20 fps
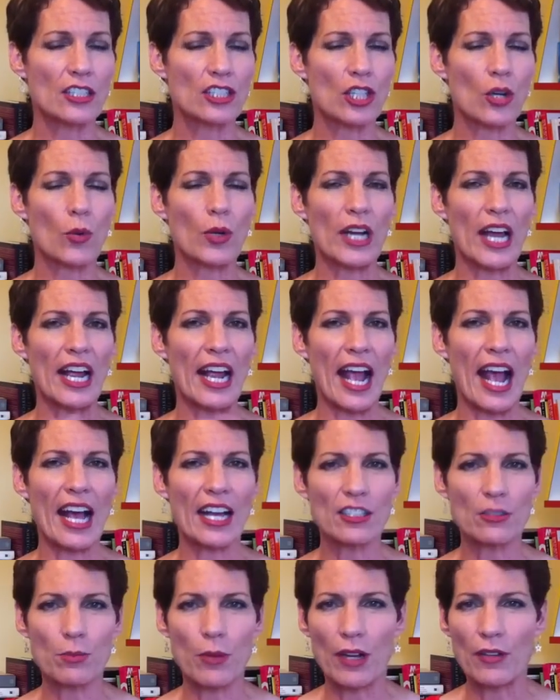And so when I
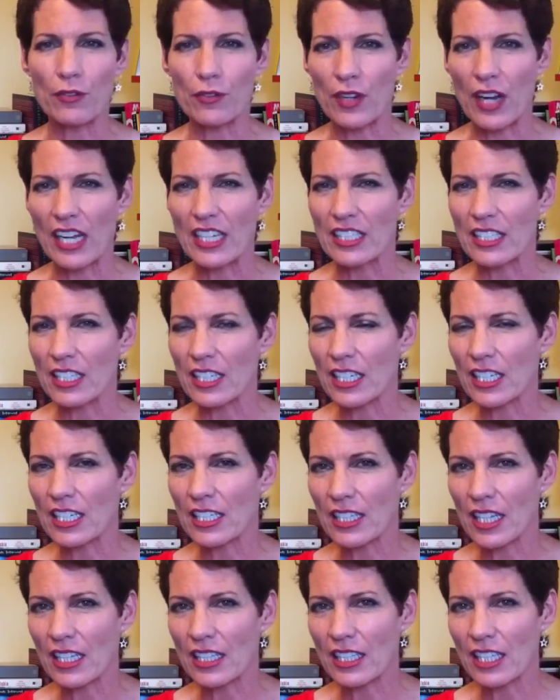asked my friend,
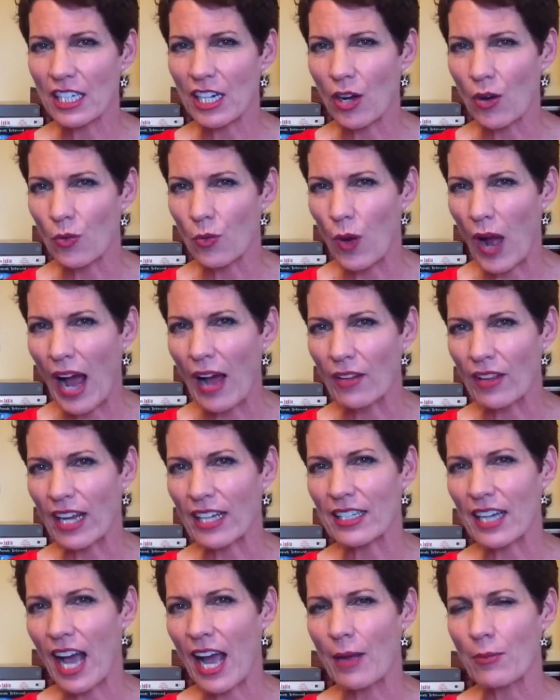wow,
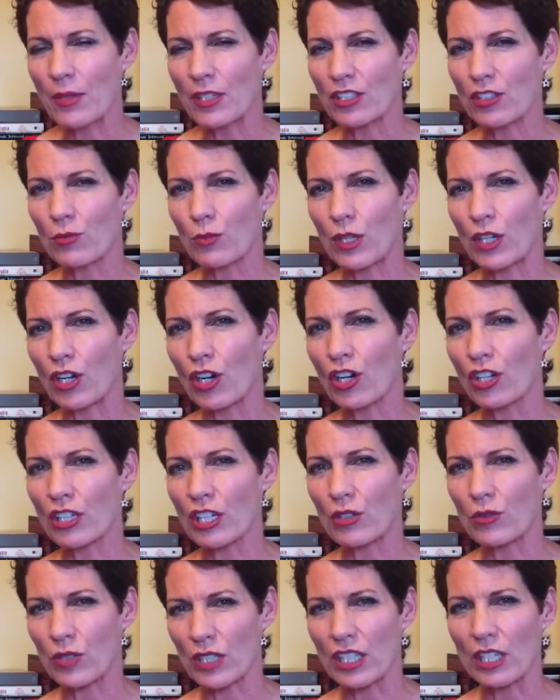that guy must have been
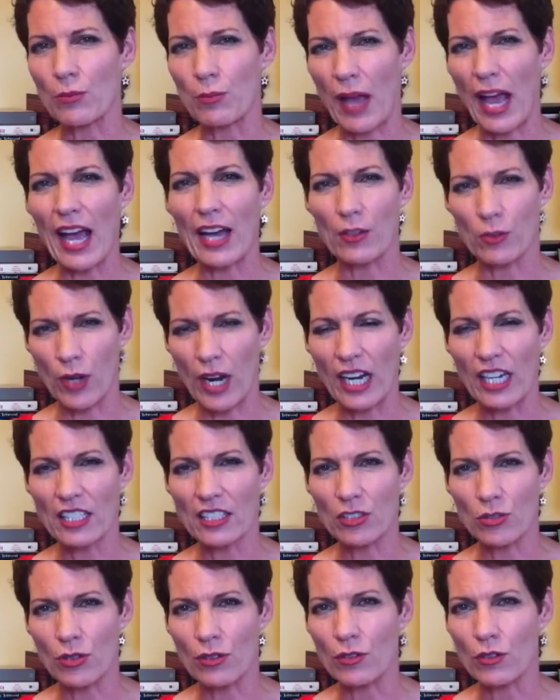hurting really bad,
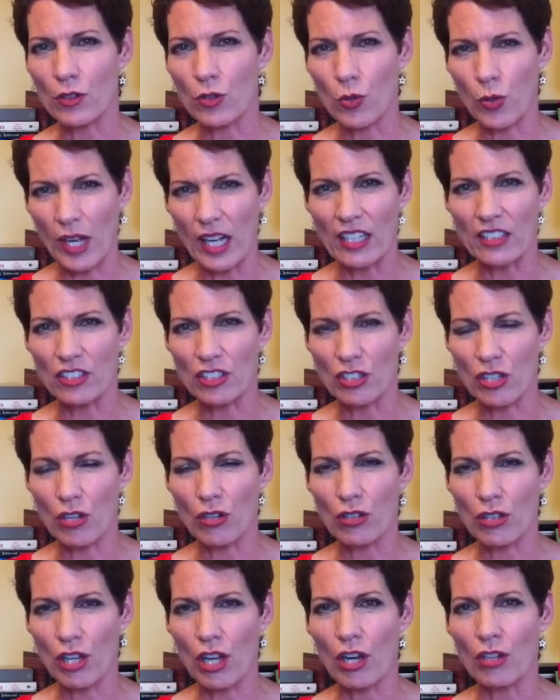right, to have quit
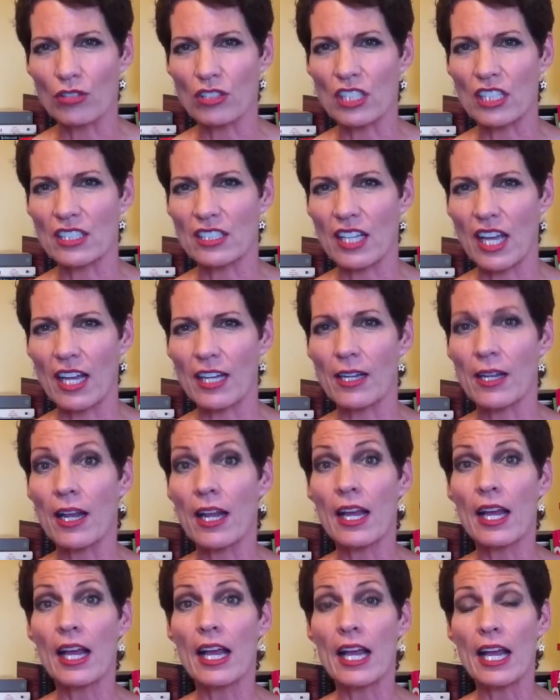so close, he said,
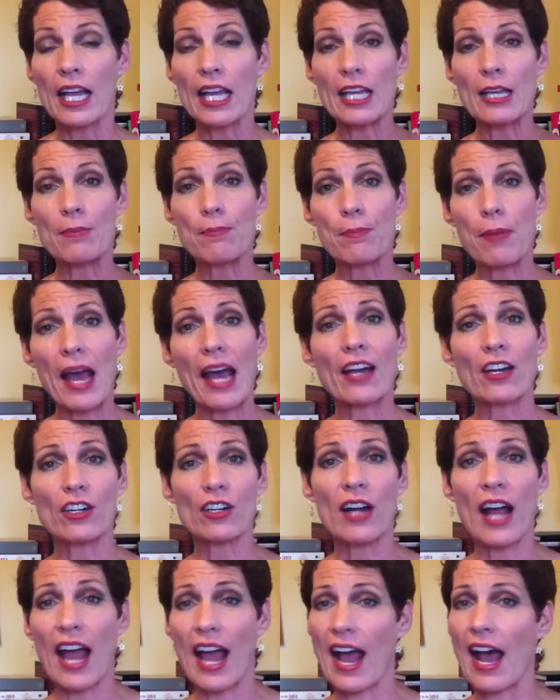he
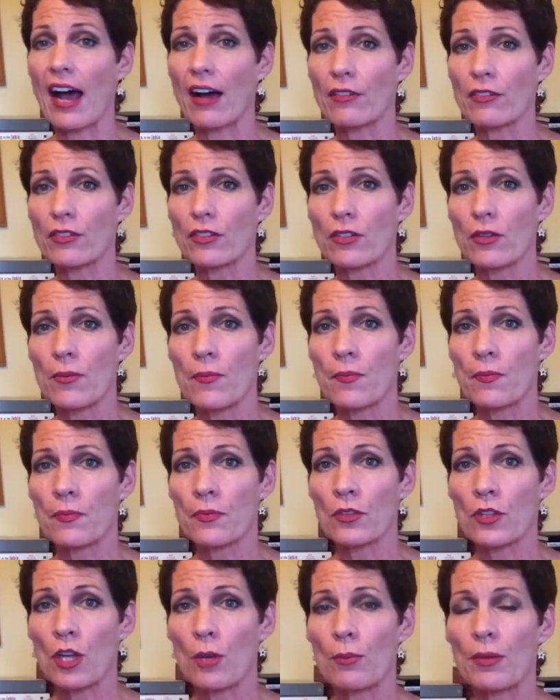better have,
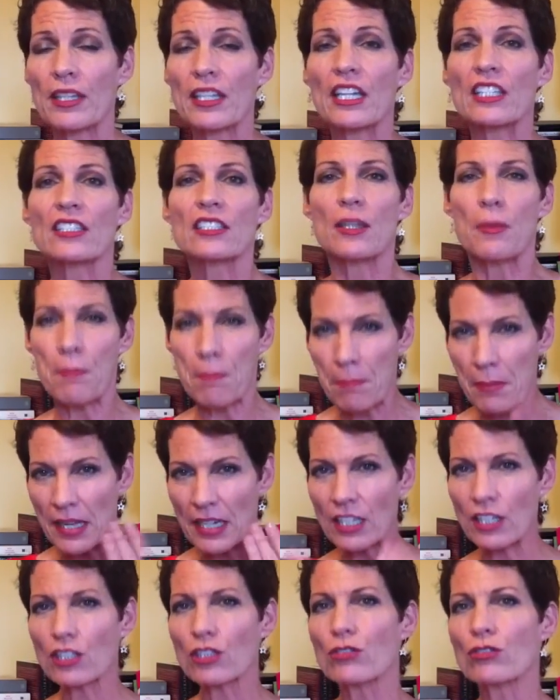because the
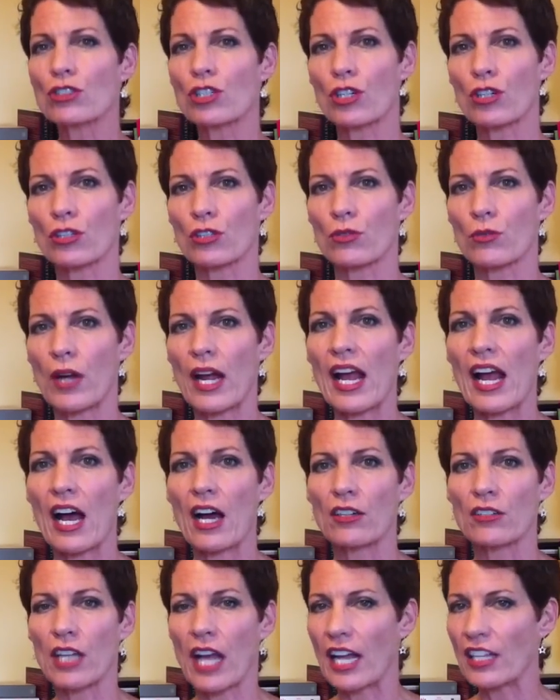minute you turn
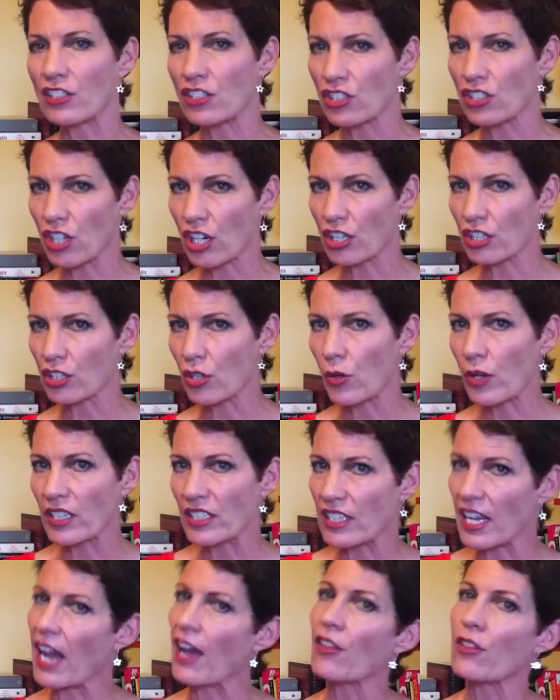around and start
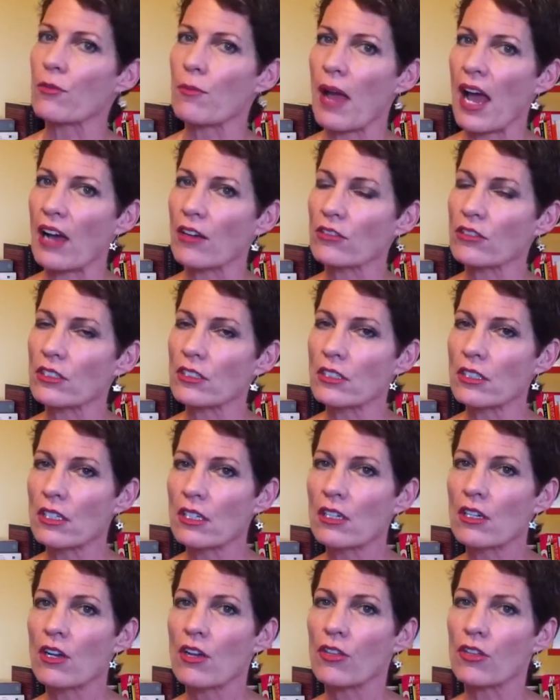going down the mountain,
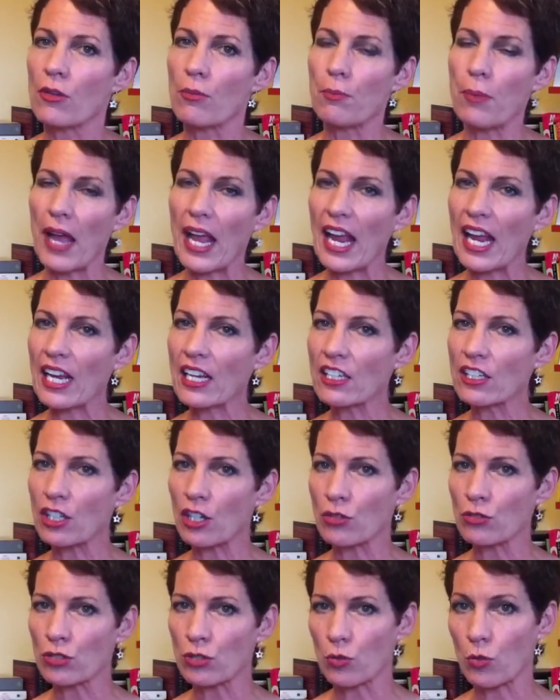the pain
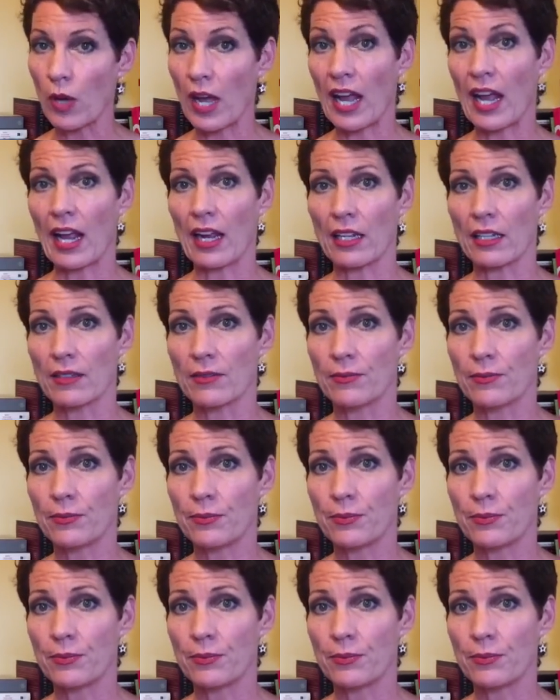goes away.